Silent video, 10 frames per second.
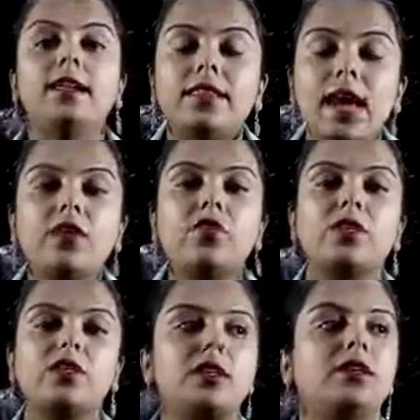That
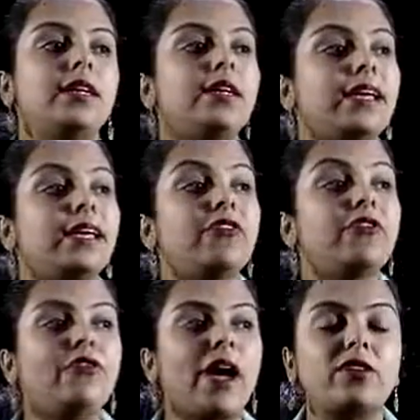resulted in
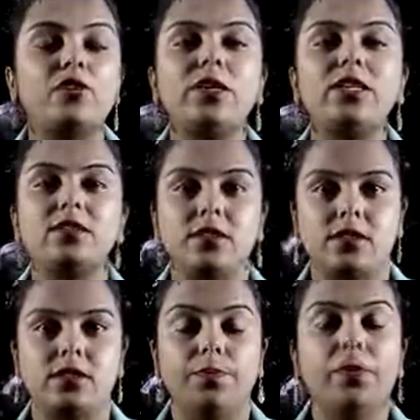factory
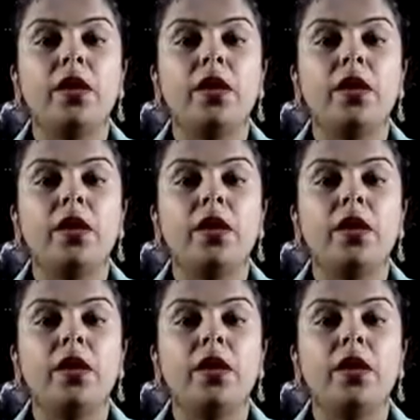system,